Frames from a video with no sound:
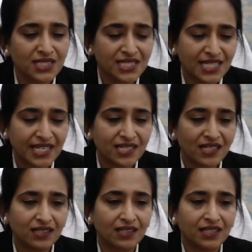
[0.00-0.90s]
design
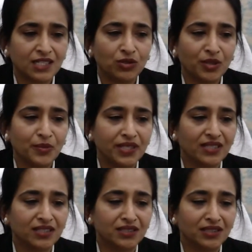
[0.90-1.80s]
our curriculum in
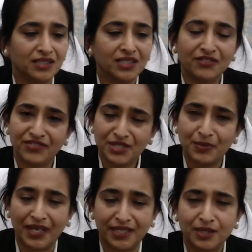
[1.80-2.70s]
a different
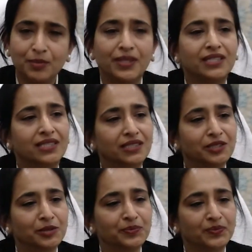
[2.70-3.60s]
manner, but
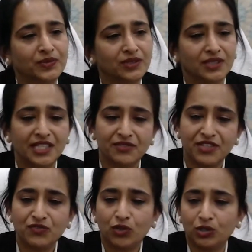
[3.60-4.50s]
like
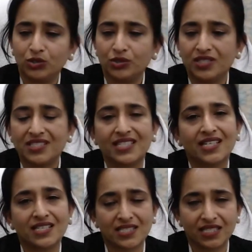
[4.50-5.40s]
we follow the
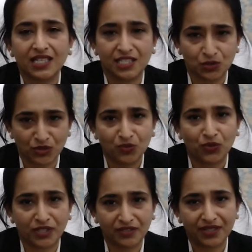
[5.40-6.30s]
CISC curriculum,
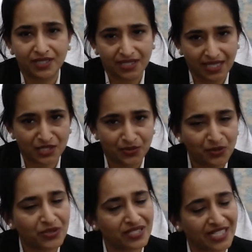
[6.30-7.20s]
whatever has been
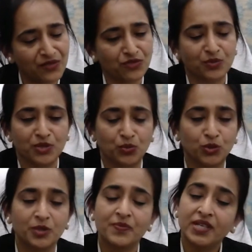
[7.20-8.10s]
prescribed from the
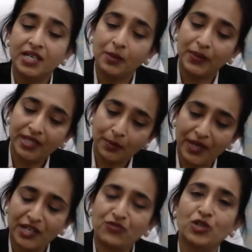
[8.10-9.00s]
board. But
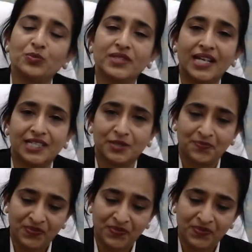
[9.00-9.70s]
apart from that,